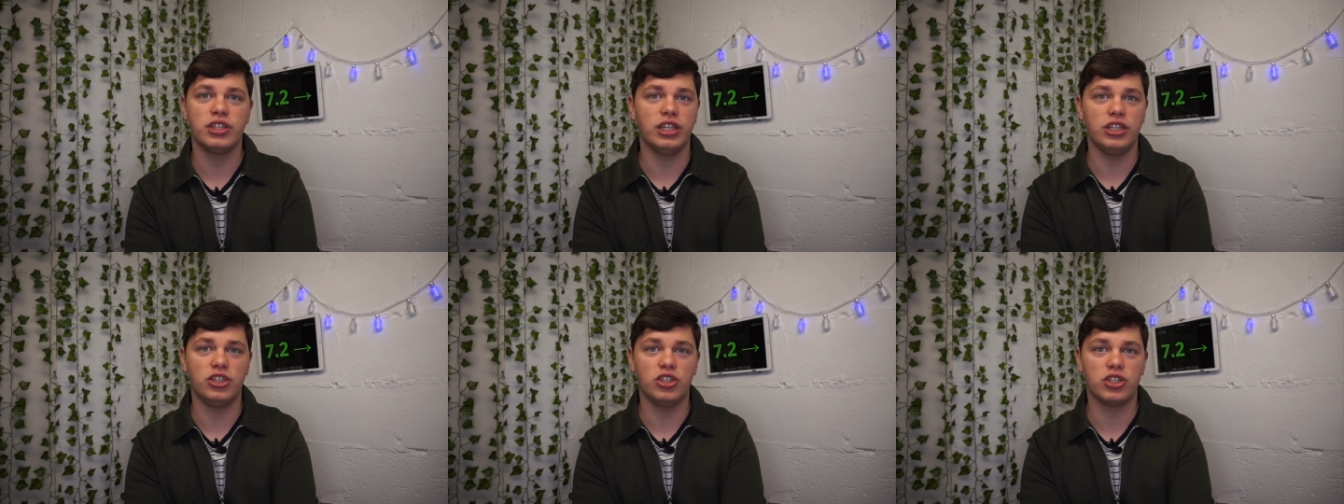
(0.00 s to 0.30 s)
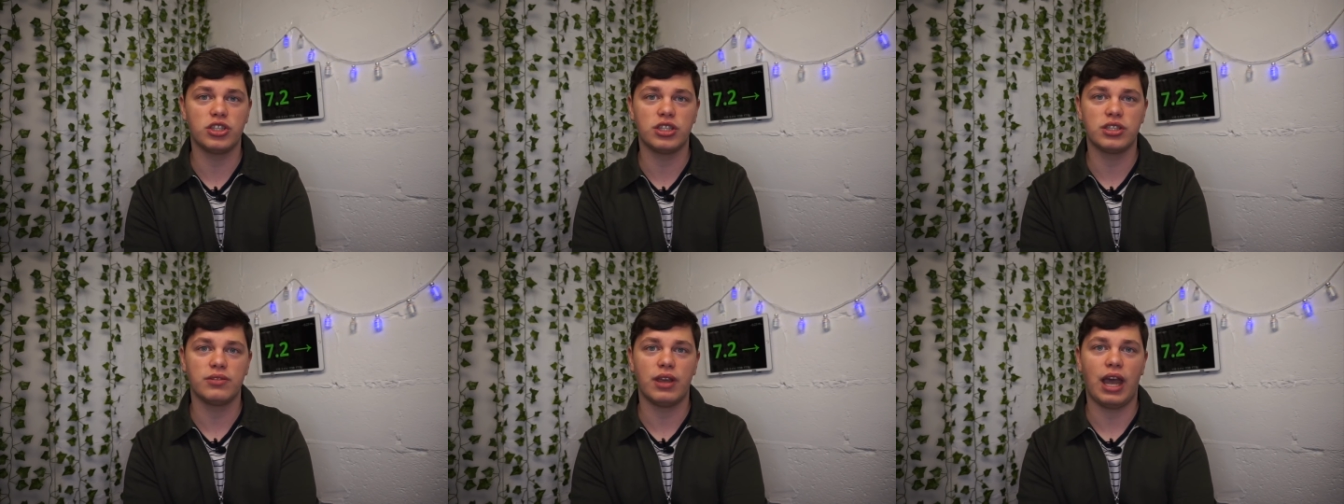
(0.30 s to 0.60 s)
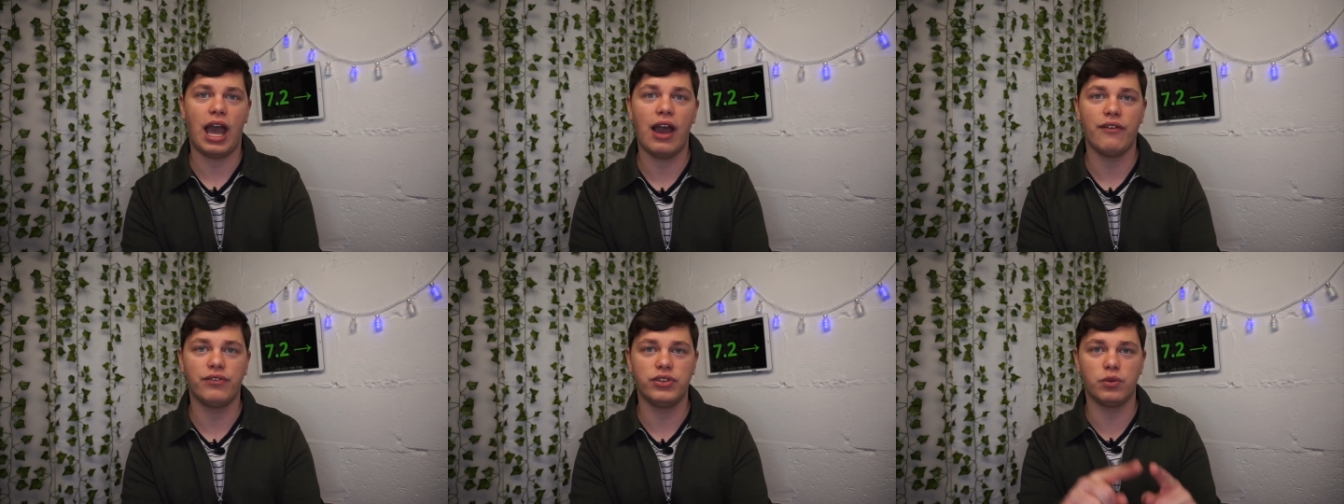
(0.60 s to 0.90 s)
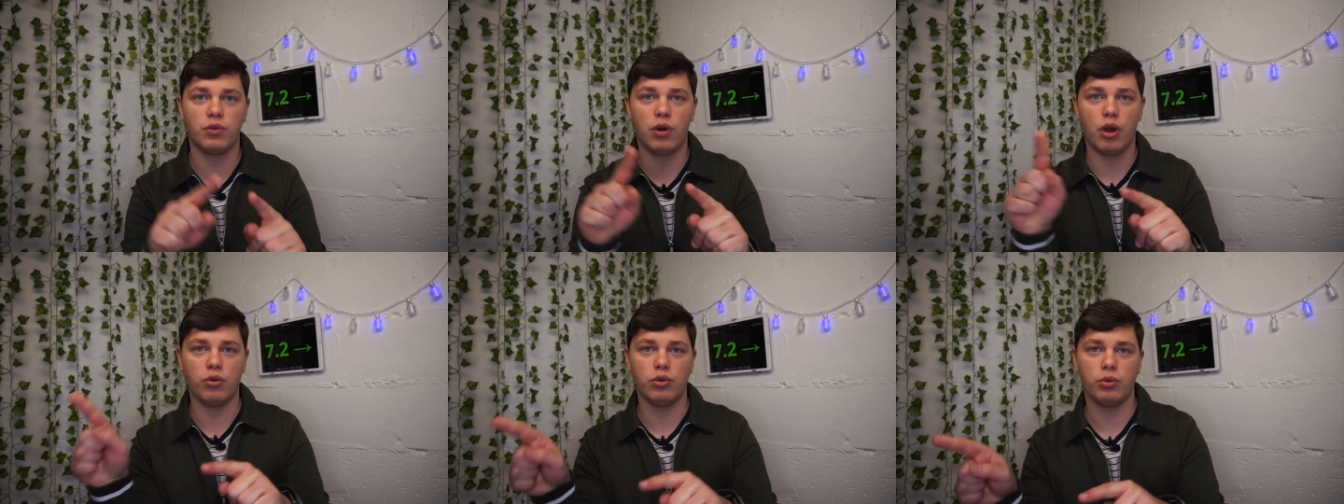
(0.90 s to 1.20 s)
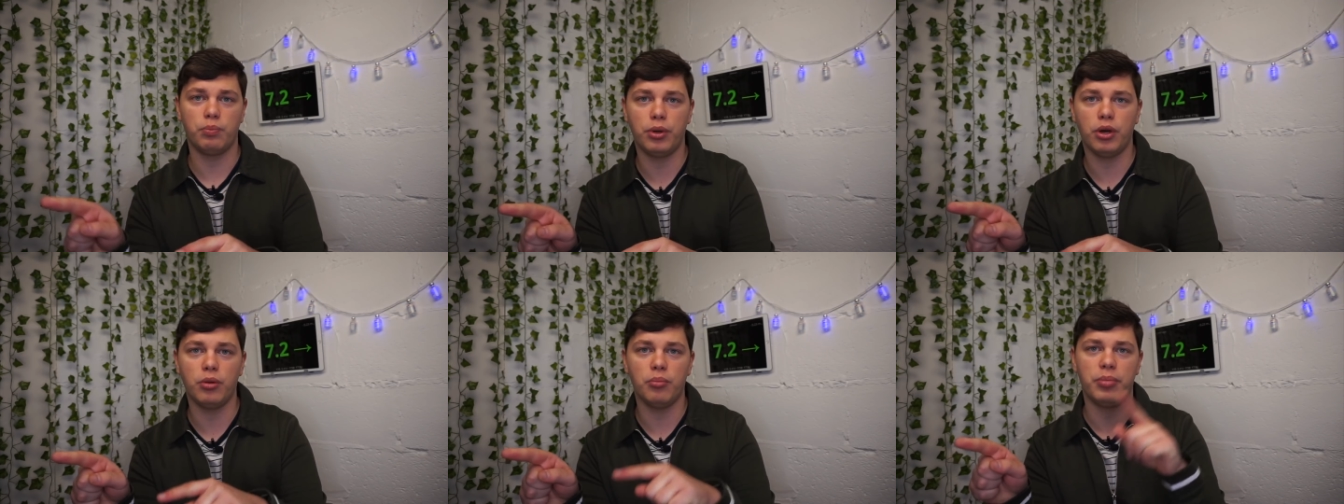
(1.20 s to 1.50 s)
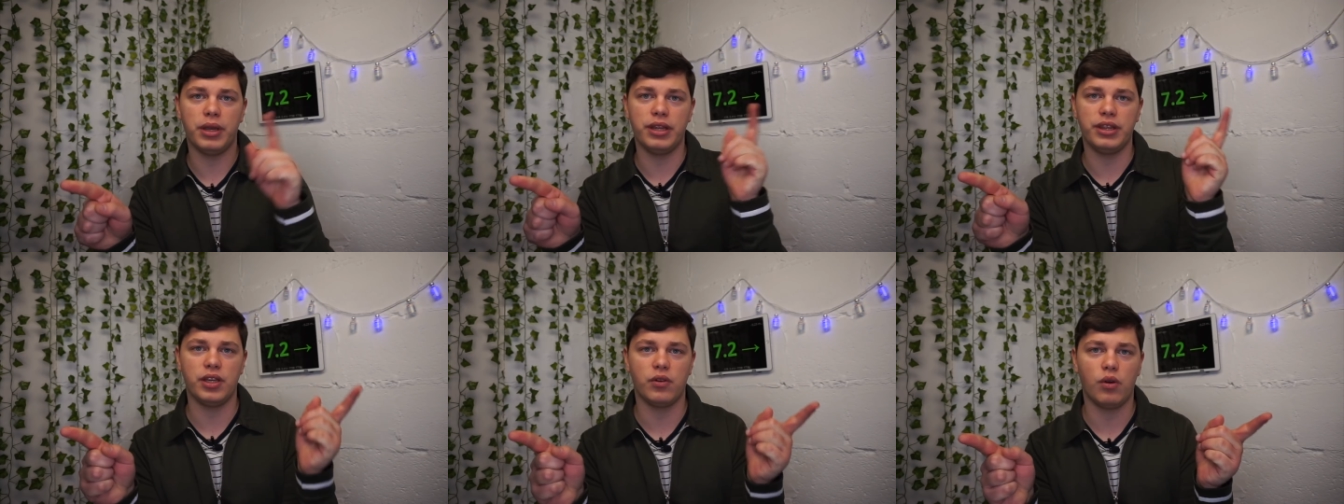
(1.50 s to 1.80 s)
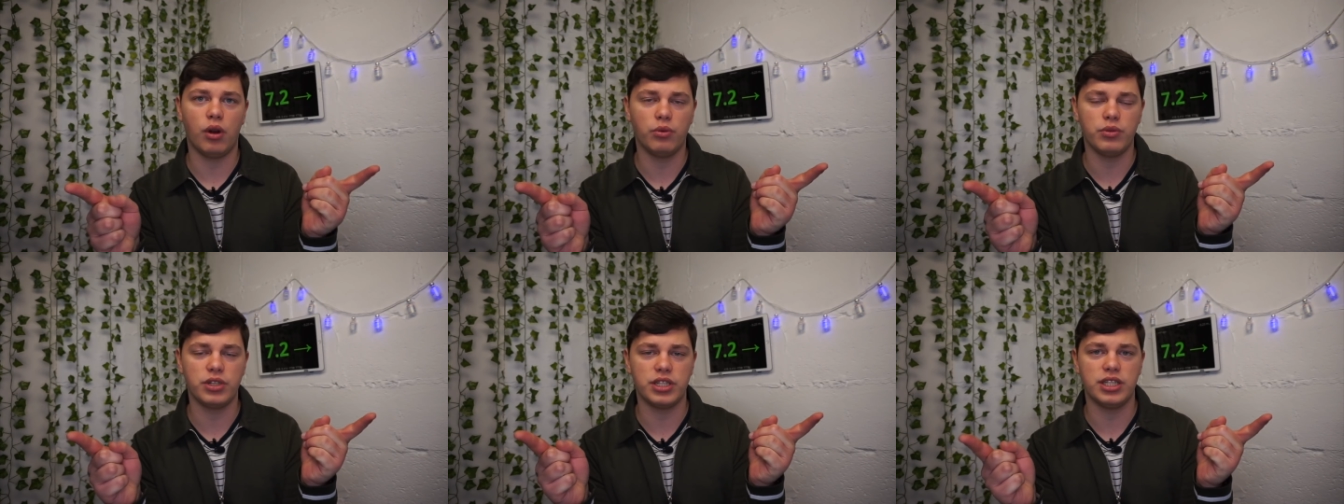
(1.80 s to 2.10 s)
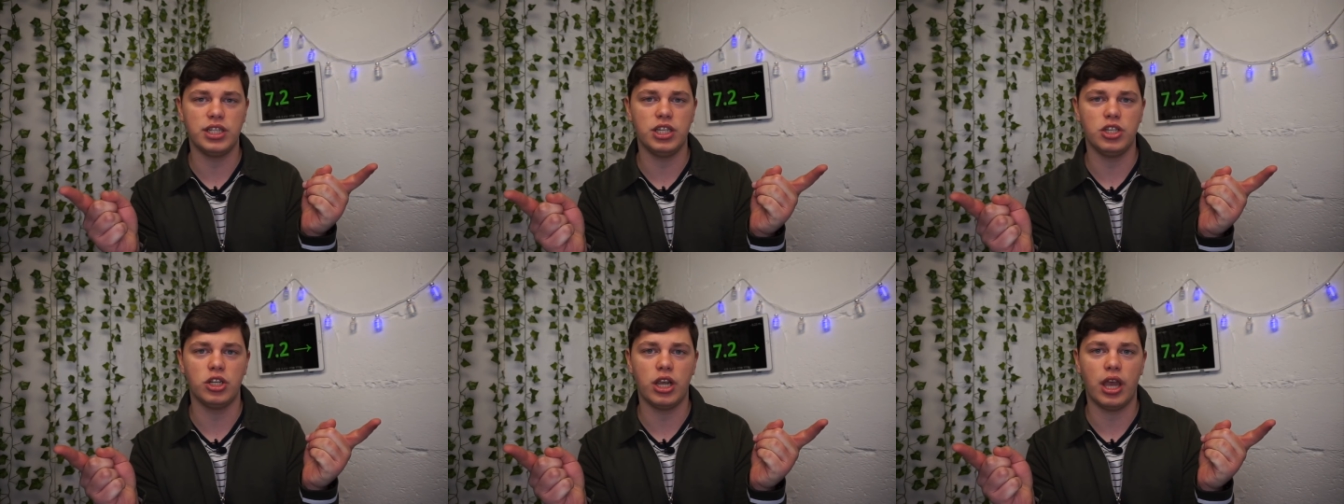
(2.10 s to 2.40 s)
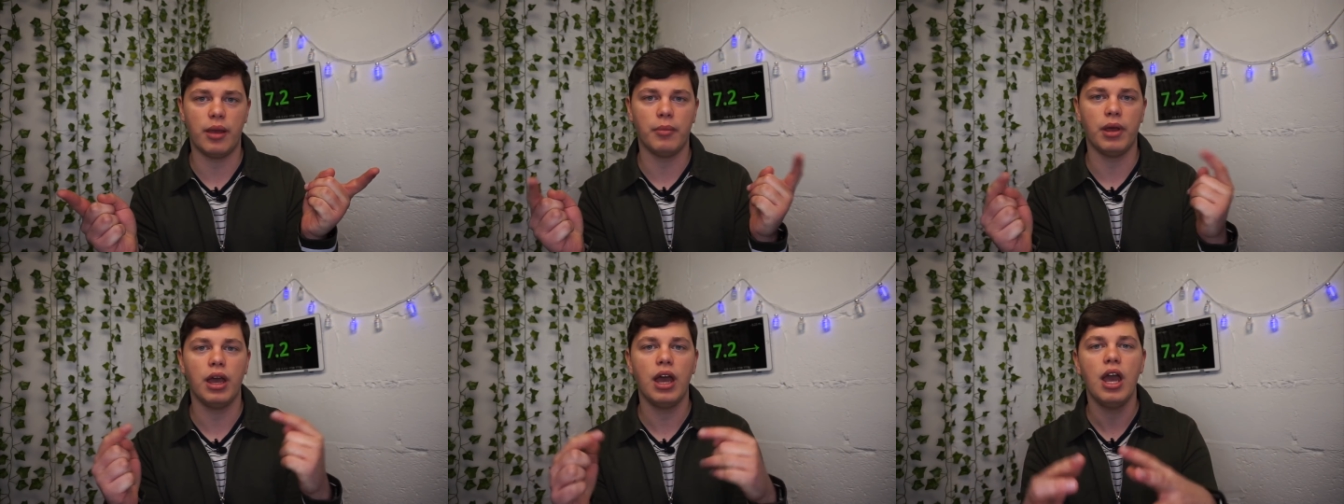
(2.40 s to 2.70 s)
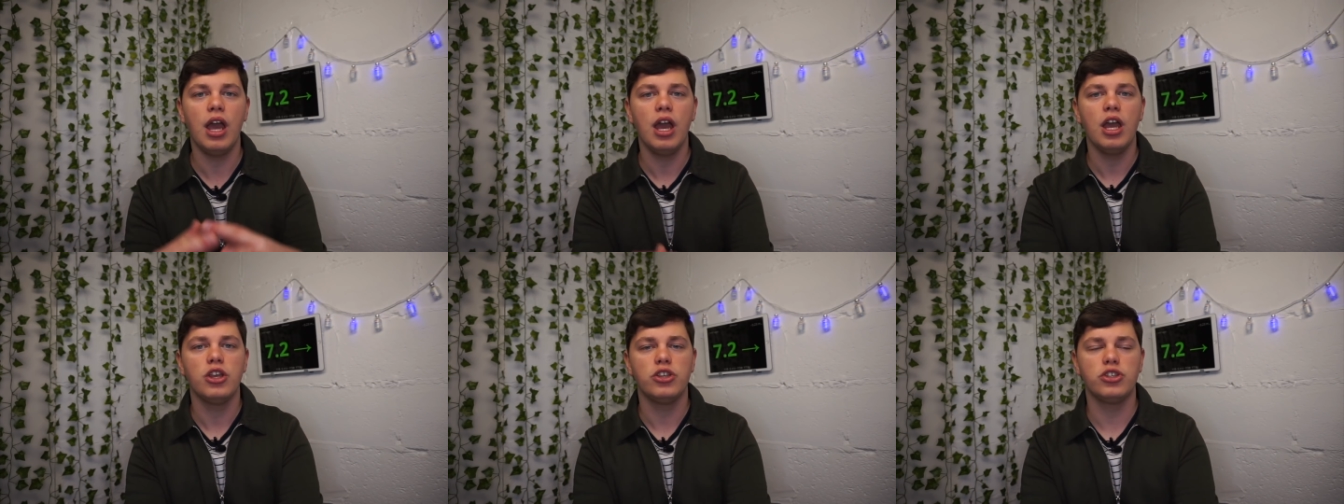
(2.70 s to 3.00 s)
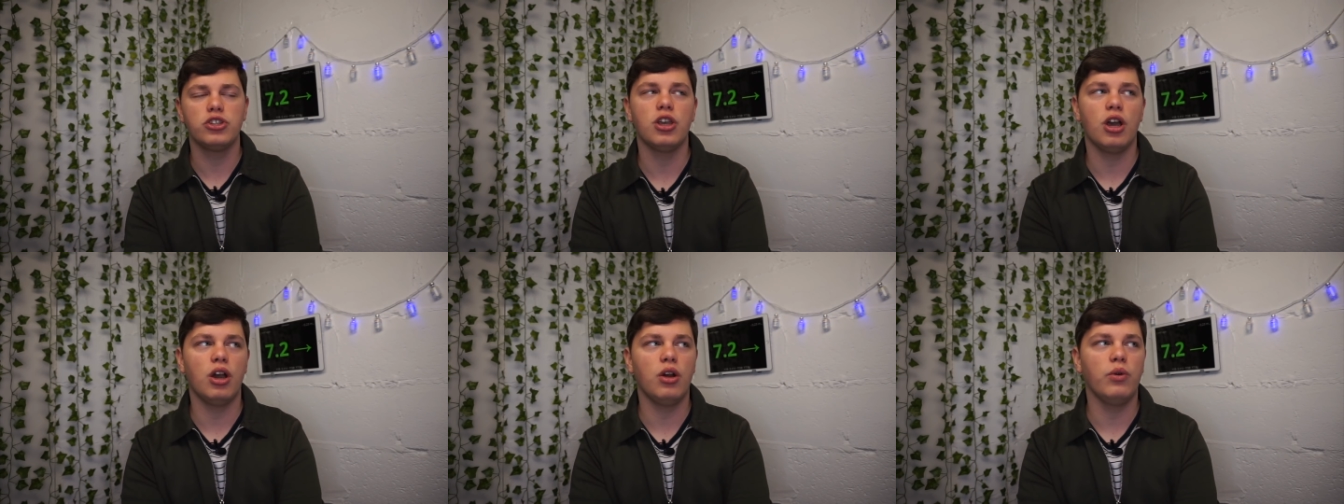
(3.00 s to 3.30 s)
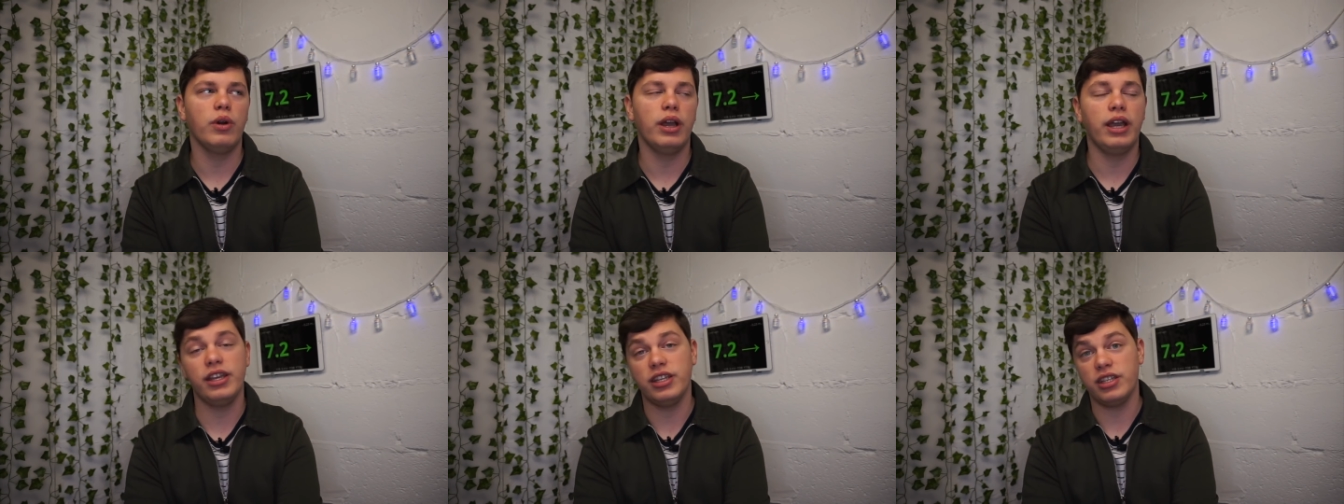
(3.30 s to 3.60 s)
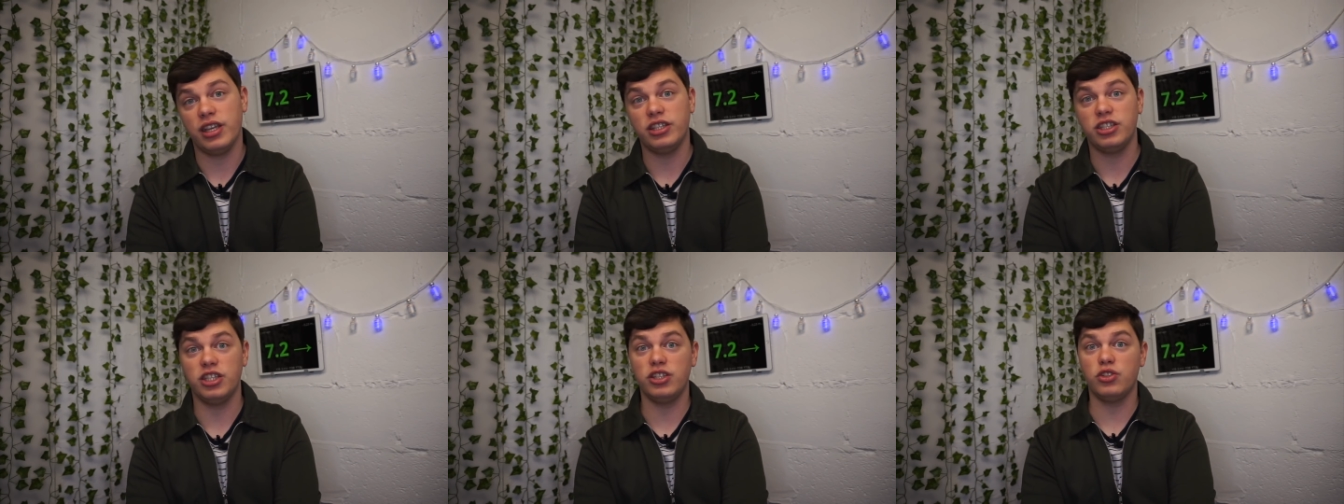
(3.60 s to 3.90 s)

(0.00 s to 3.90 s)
They just have their own pump and their own CGM. So it, uh, it's